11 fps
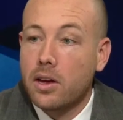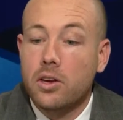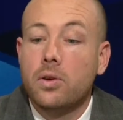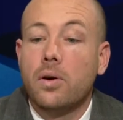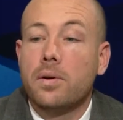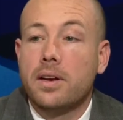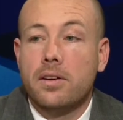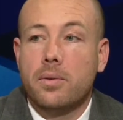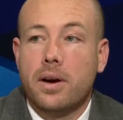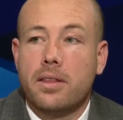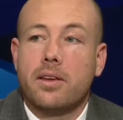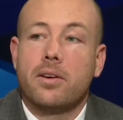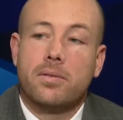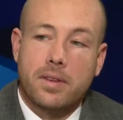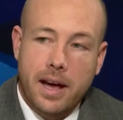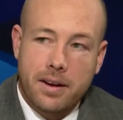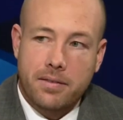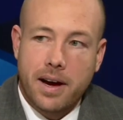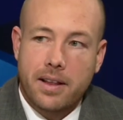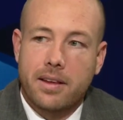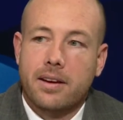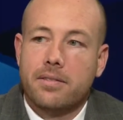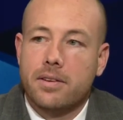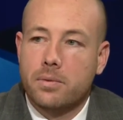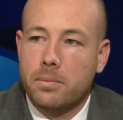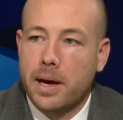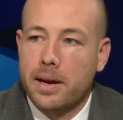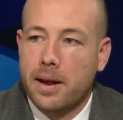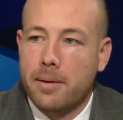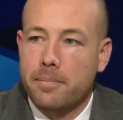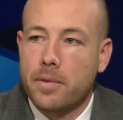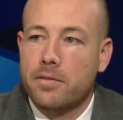You don't need to do anything. You've satisfied the individual mandate.